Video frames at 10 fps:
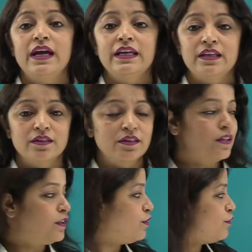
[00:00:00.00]
Here
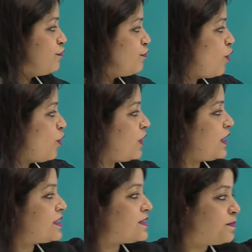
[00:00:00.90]
4
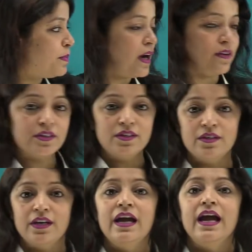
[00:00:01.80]
is the power
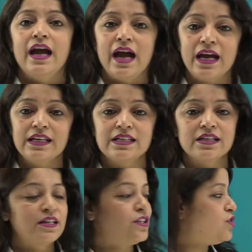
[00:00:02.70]
and
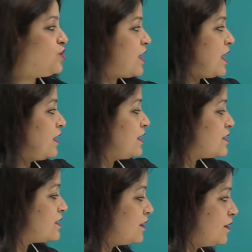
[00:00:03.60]
10
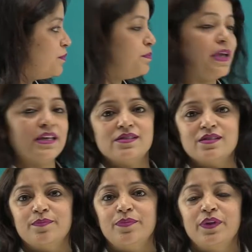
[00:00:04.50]
is the base.